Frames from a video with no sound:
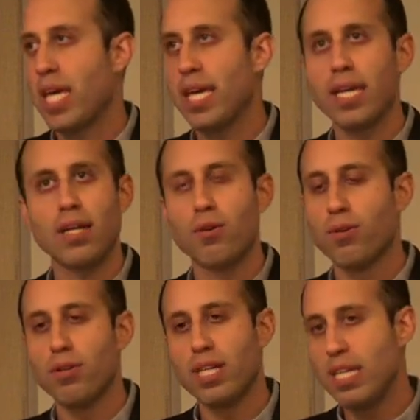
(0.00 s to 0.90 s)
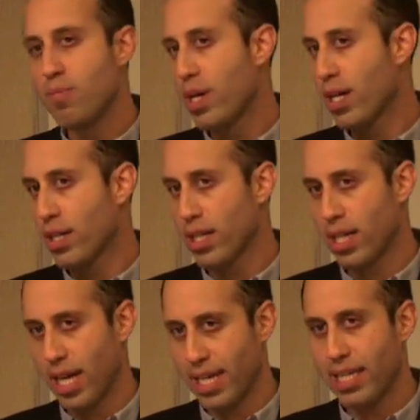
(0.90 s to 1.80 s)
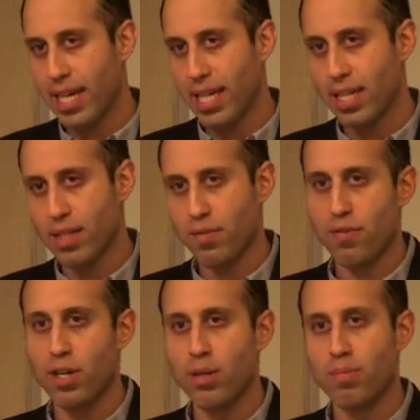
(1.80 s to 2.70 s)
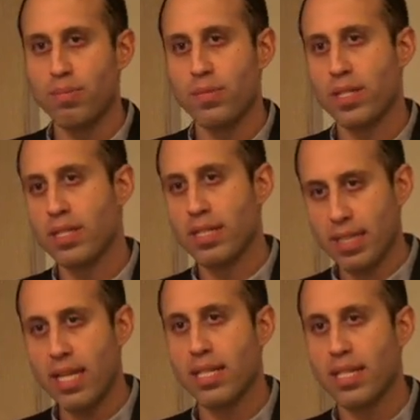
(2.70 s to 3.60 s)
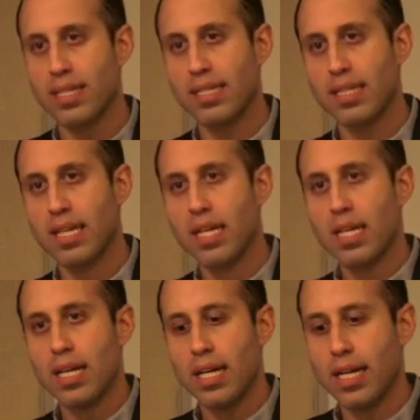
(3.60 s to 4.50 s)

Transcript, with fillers: ping or email I get from the descendants mm-hmm.